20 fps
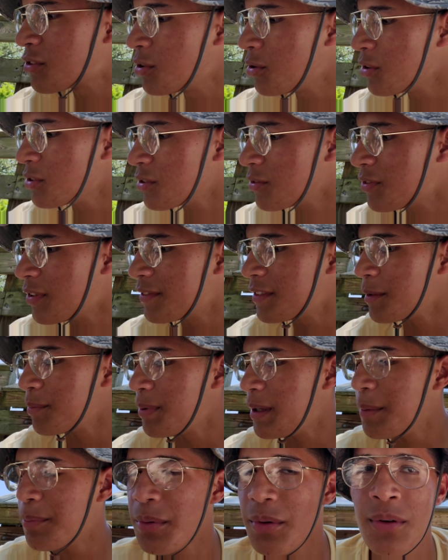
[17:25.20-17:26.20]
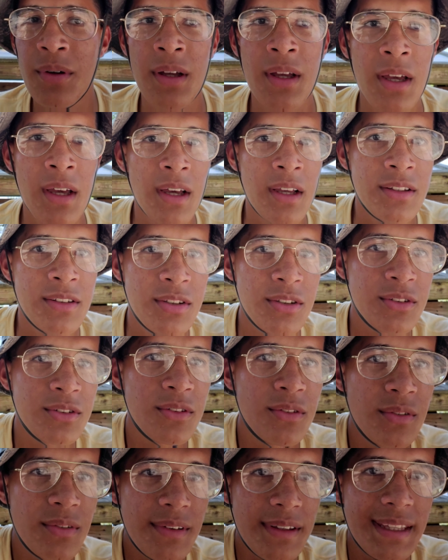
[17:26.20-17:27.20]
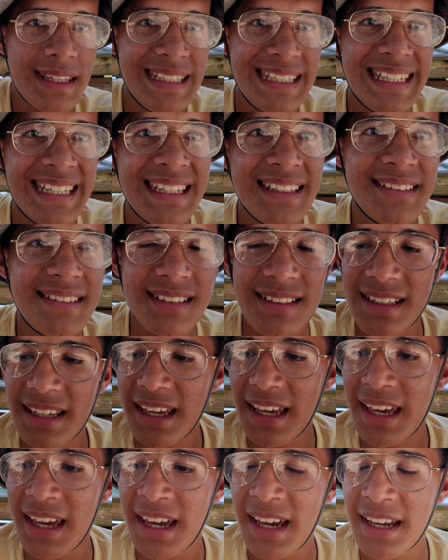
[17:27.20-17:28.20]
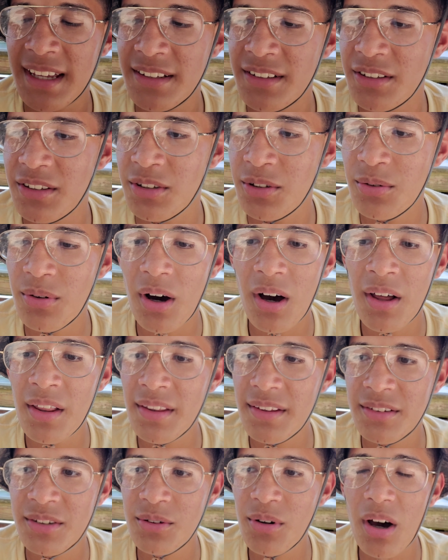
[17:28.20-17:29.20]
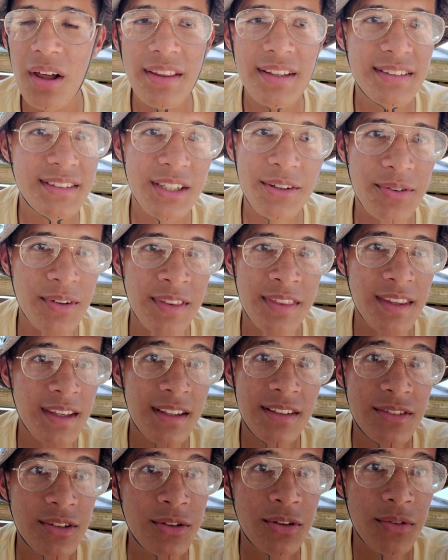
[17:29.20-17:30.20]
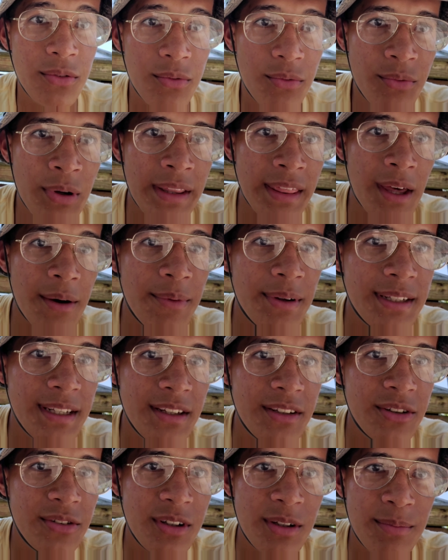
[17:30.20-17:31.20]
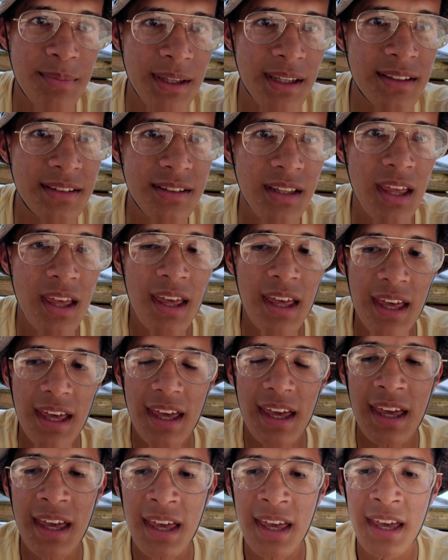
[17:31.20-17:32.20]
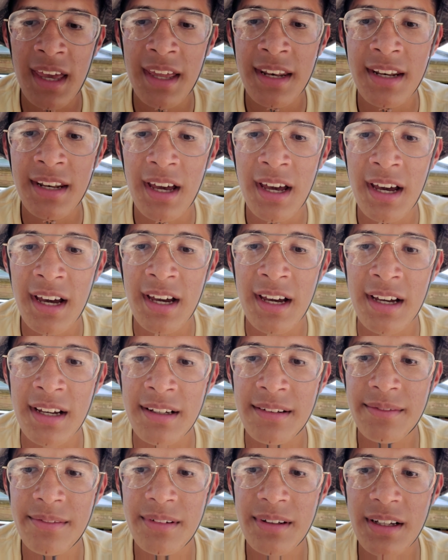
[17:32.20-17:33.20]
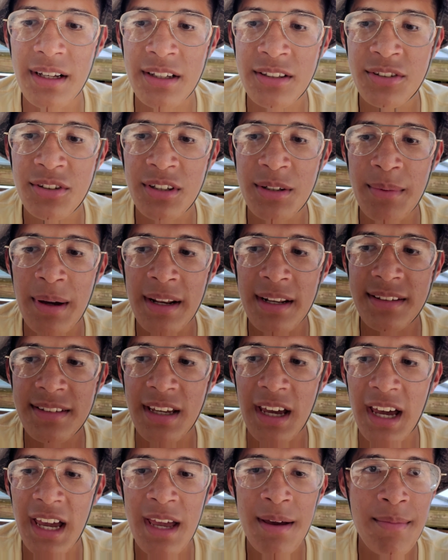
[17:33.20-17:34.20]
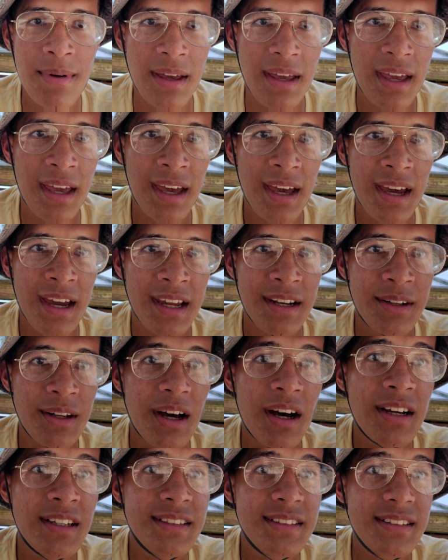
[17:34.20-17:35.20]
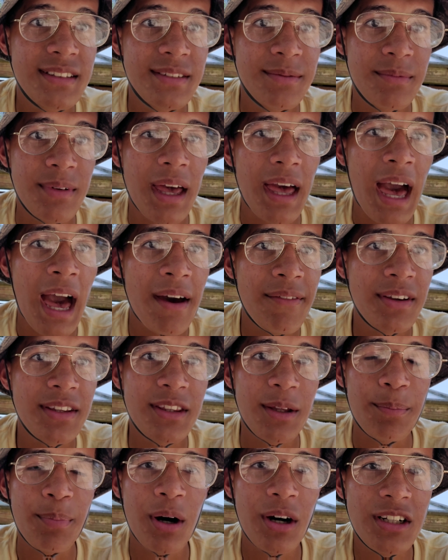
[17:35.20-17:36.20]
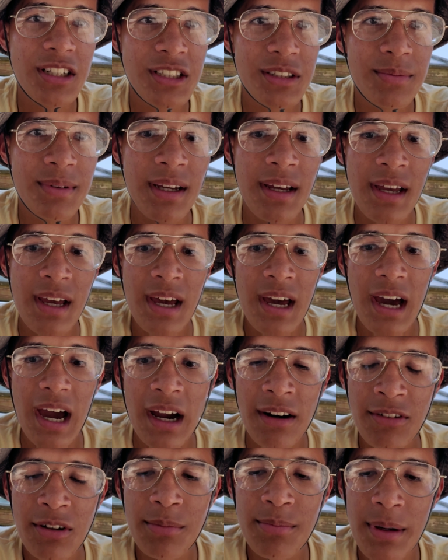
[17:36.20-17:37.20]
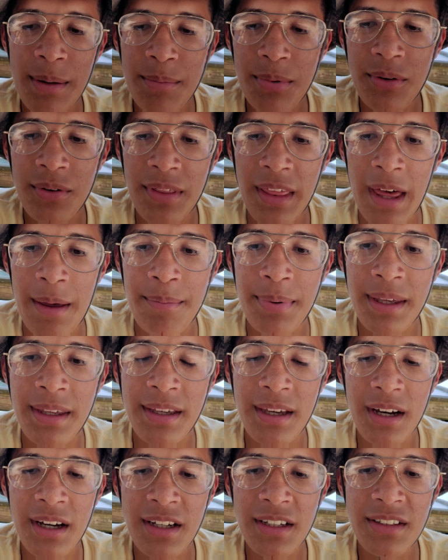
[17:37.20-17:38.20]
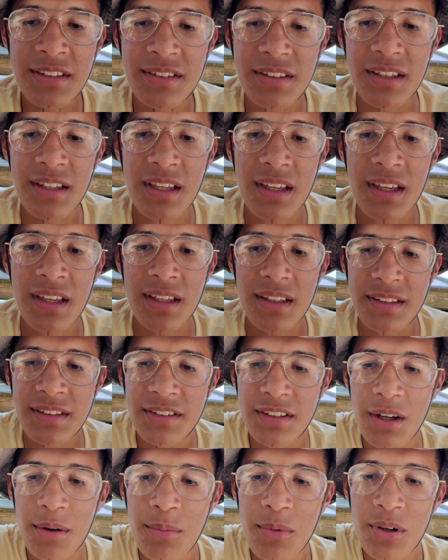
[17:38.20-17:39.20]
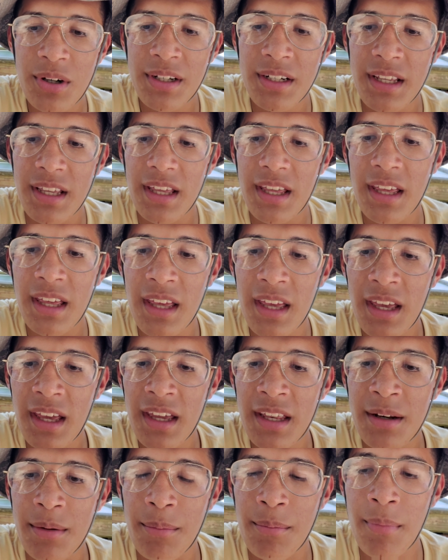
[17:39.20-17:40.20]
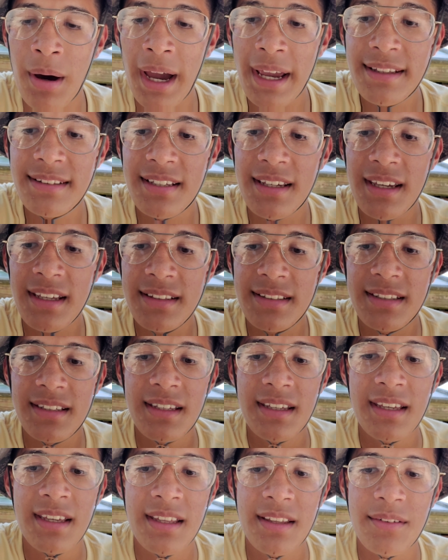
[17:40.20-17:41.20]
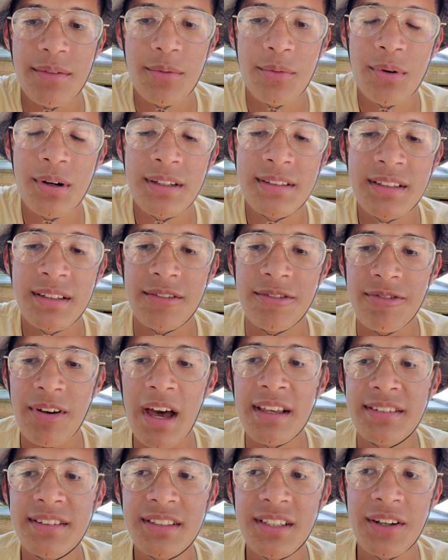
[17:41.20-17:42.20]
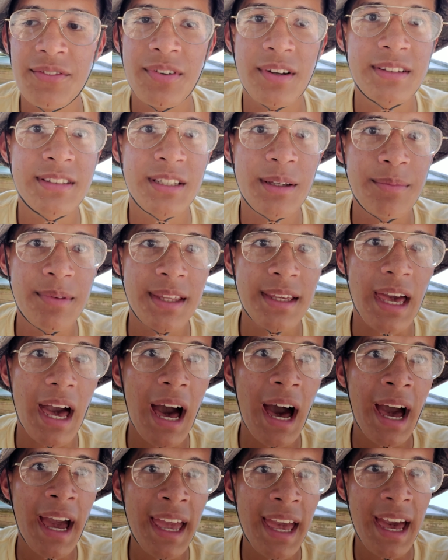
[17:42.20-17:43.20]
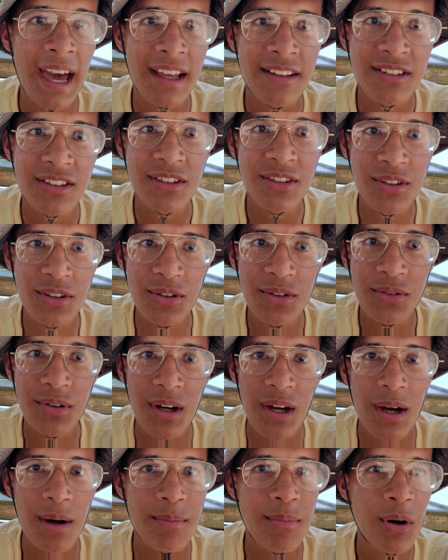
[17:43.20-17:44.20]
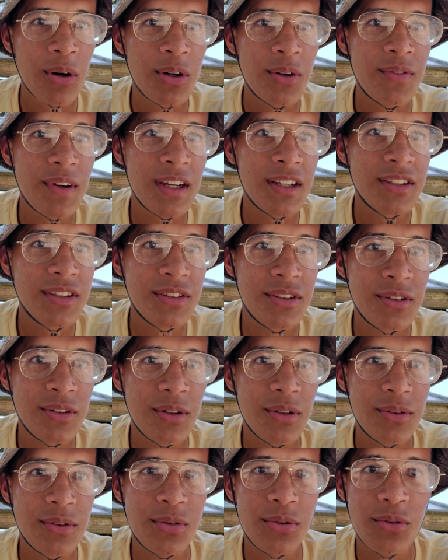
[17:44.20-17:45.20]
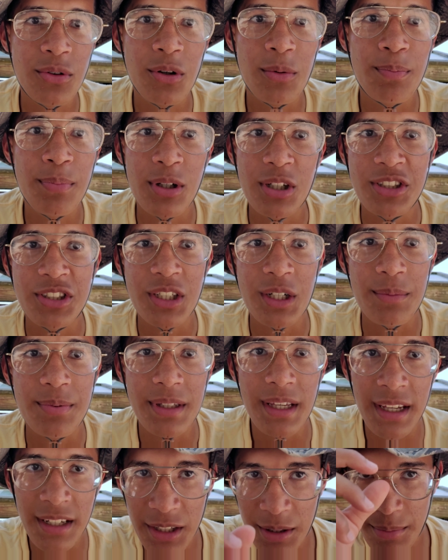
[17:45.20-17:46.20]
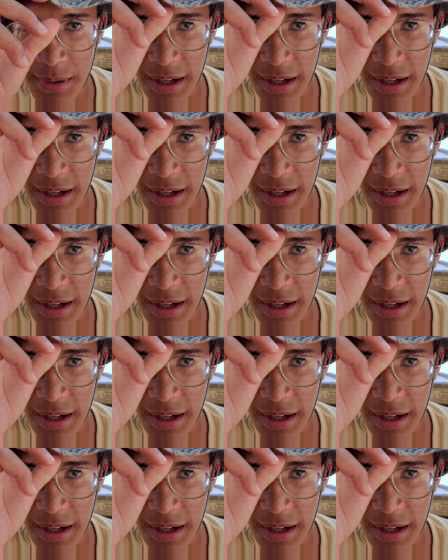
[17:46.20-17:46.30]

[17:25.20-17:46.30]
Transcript: 250 people to eat and do all these different things that we did during Beast, and a certain amount of time, and us having the punishment. I remember that because someone in my tent wasn't fast enough on something, I had to do motivational tool push-ups. And you